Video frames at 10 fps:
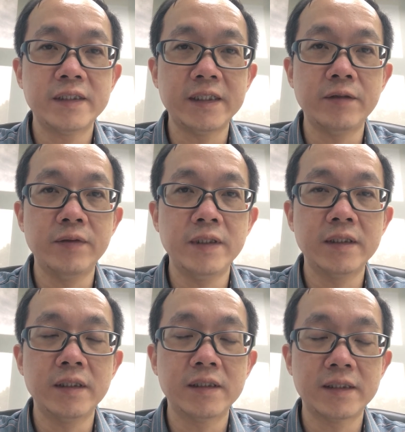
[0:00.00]

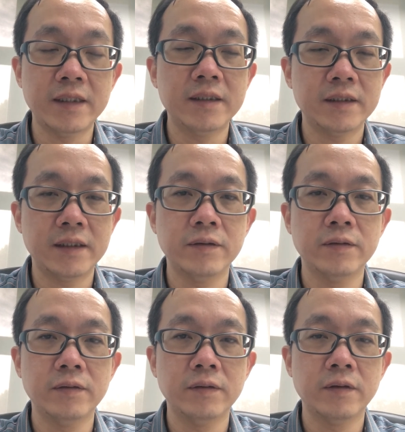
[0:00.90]
series stainless steel